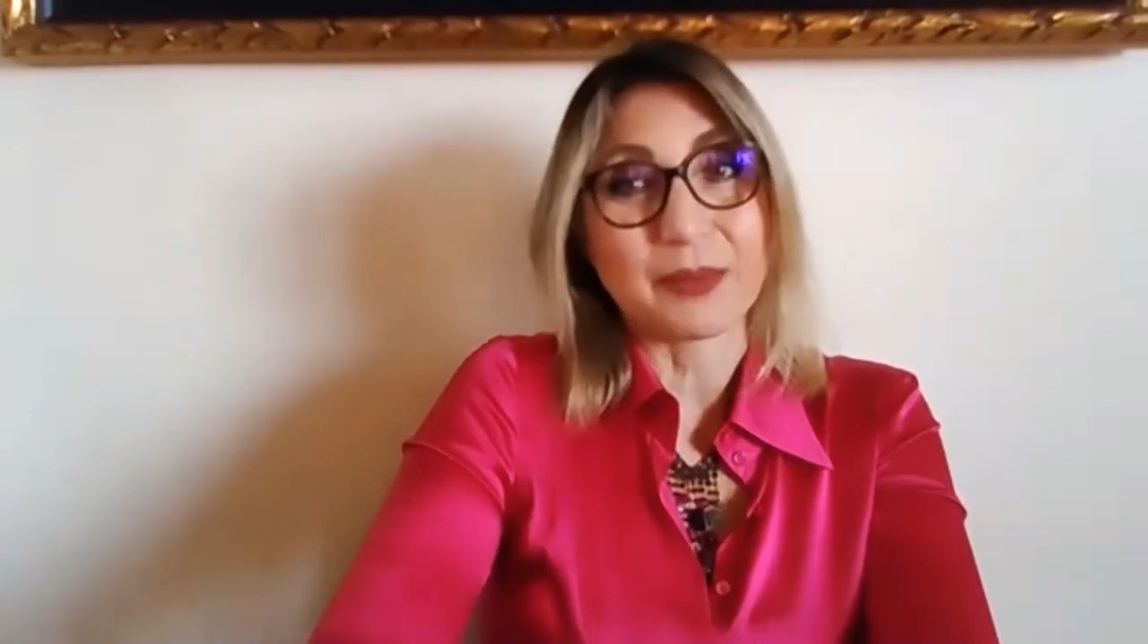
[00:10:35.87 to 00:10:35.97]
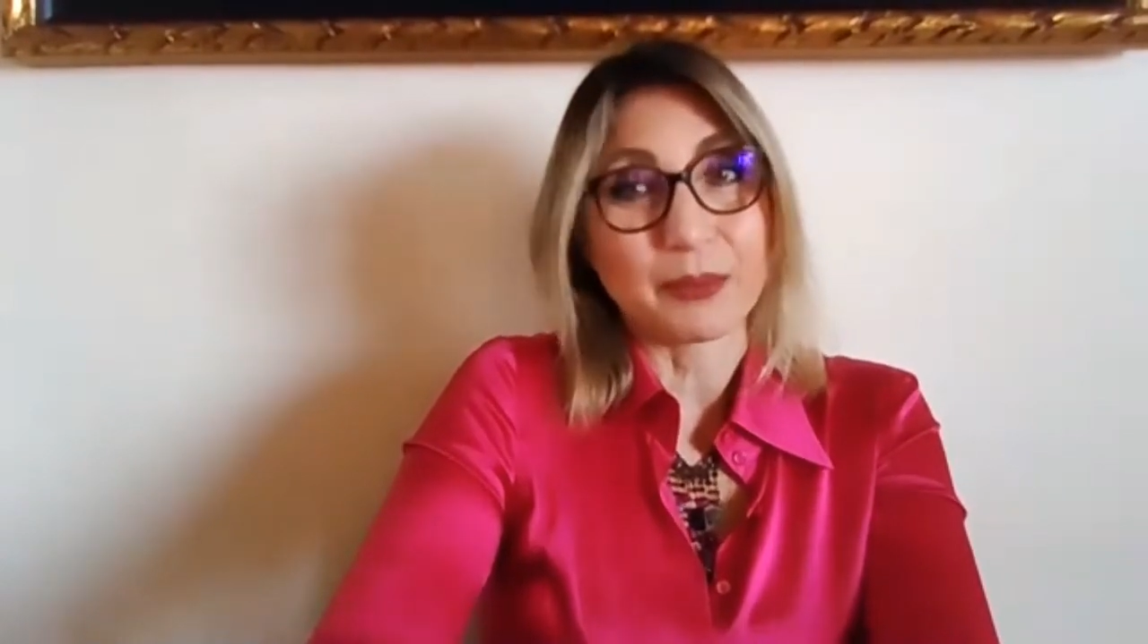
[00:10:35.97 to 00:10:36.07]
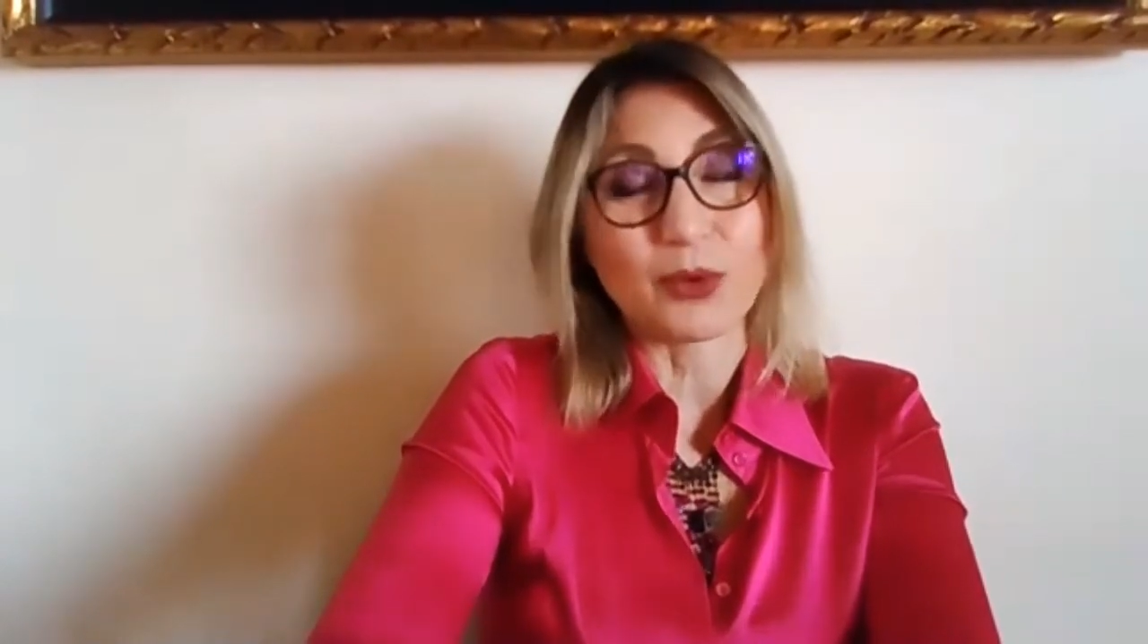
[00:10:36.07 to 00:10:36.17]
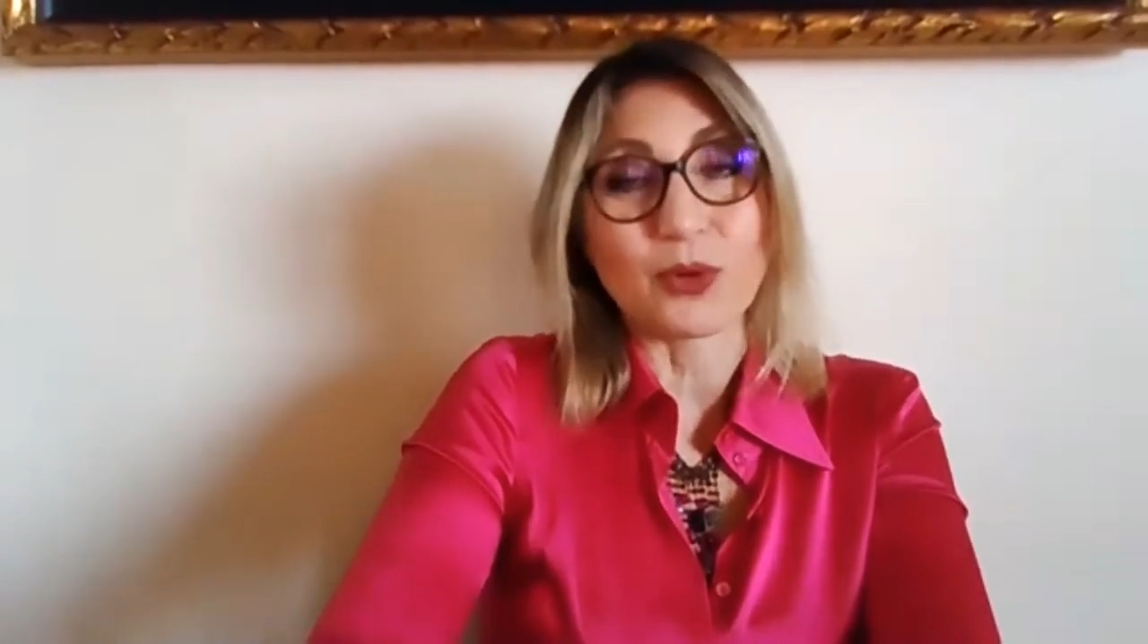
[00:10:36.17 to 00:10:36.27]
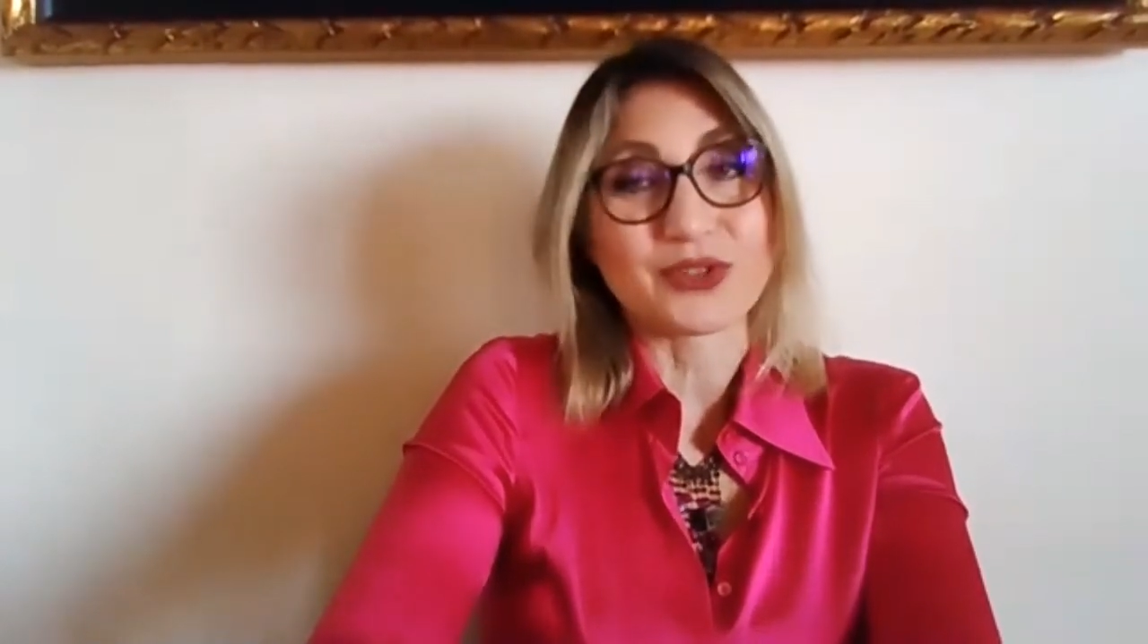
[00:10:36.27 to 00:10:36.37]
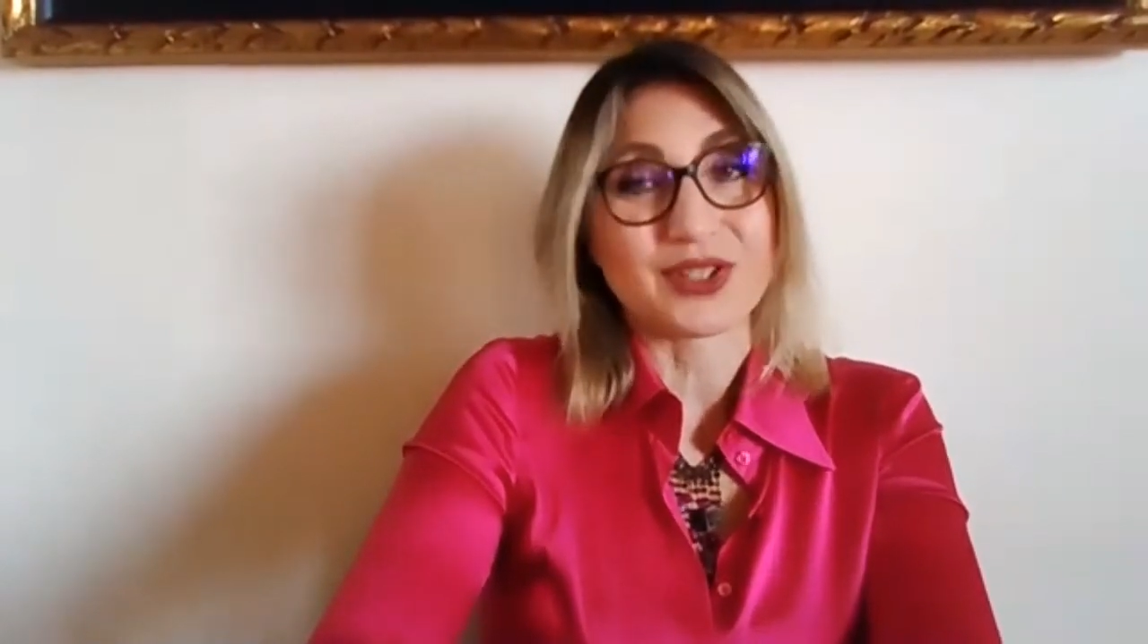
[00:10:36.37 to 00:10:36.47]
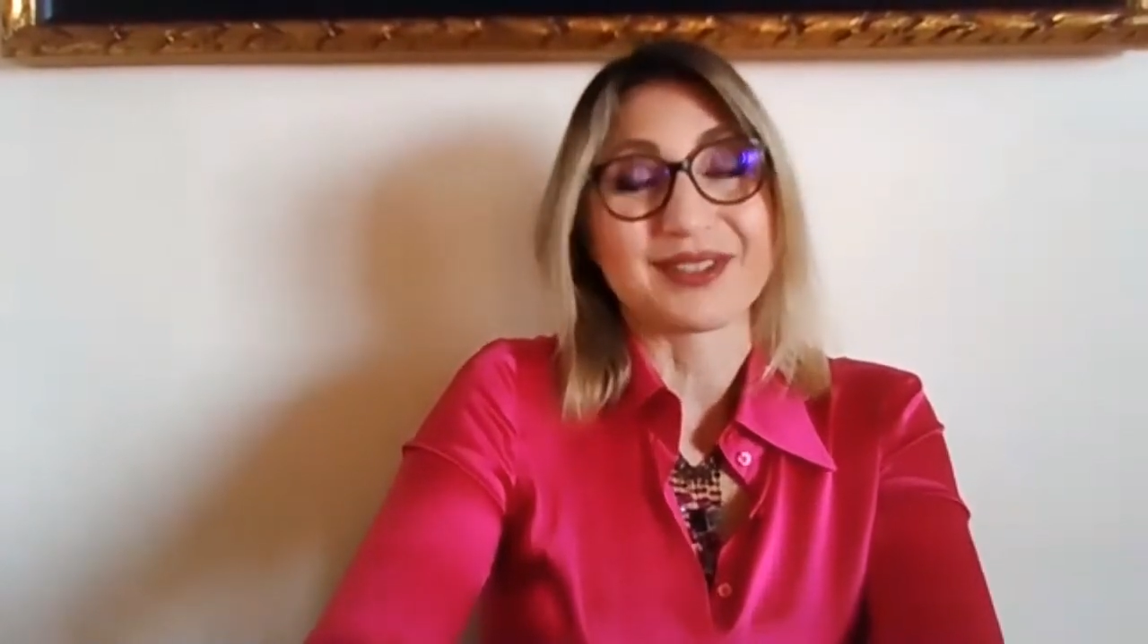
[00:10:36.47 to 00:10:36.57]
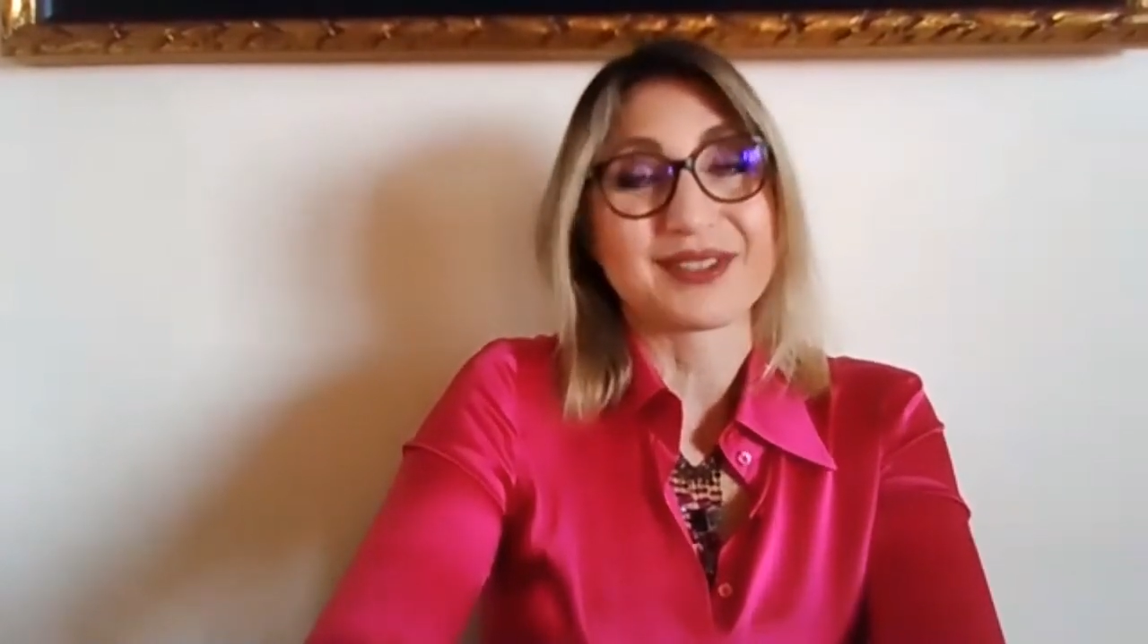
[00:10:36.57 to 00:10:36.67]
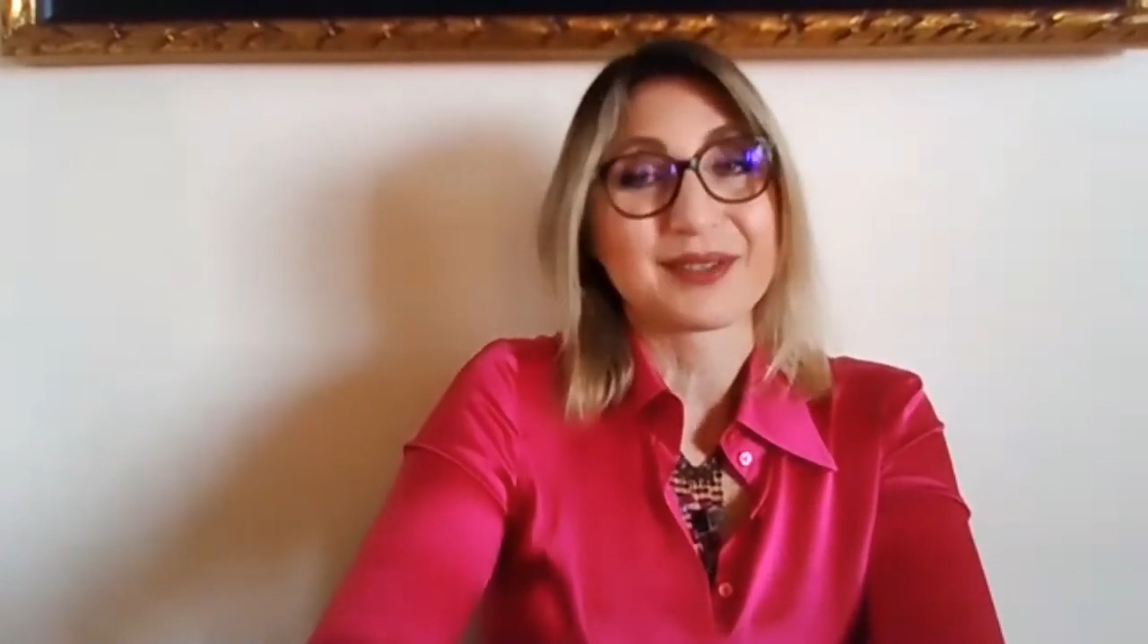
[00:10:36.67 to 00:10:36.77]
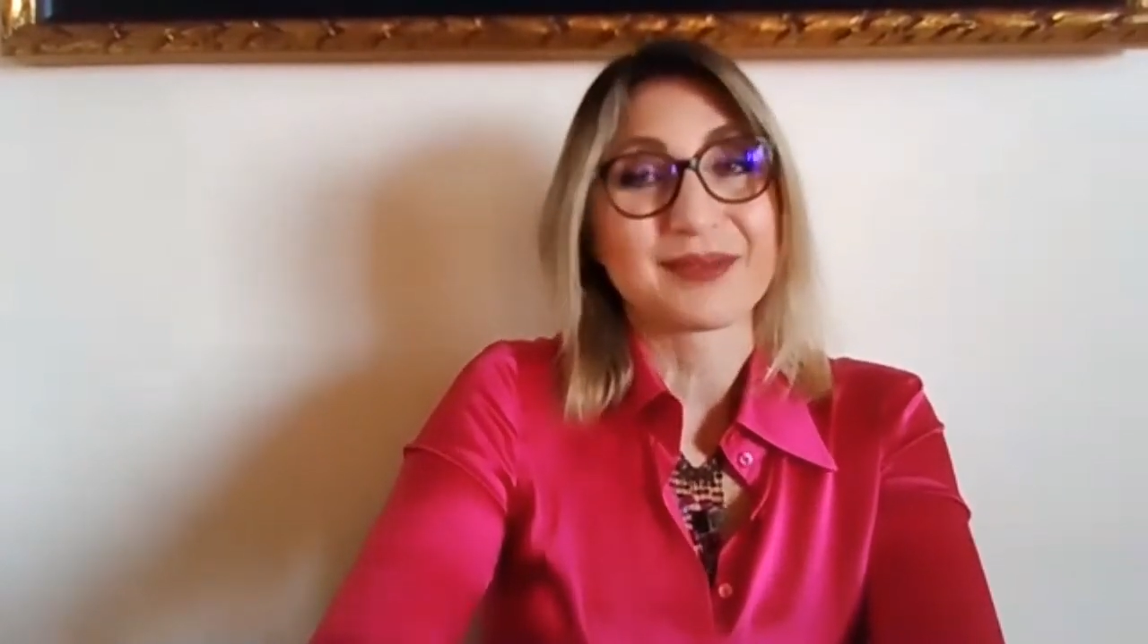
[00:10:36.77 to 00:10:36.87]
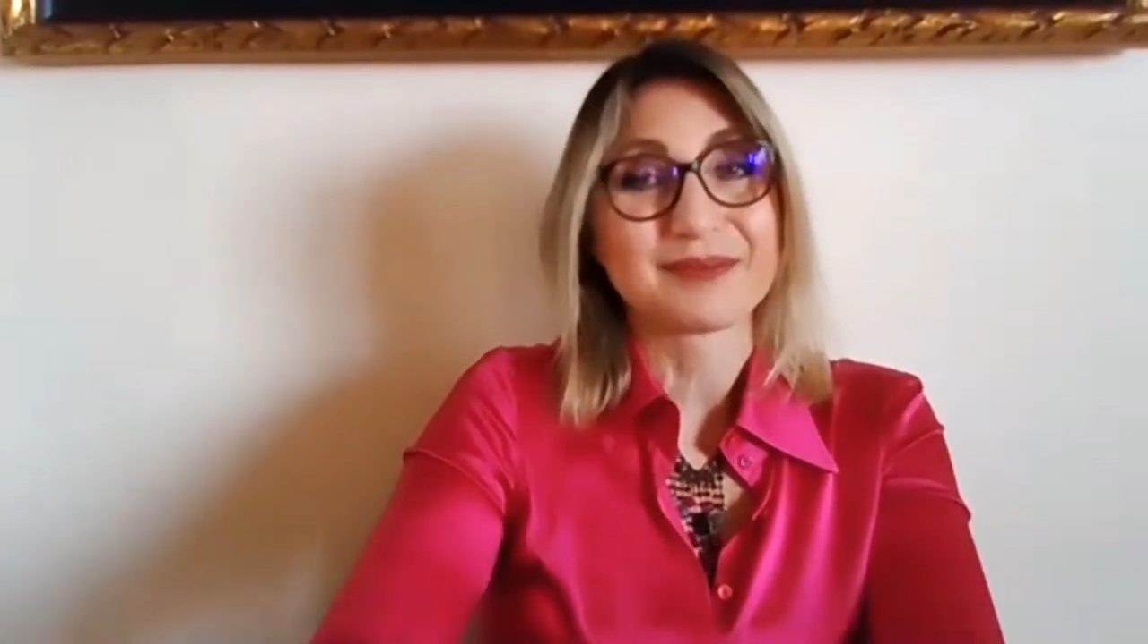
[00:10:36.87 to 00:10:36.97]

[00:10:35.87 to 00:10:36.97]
important.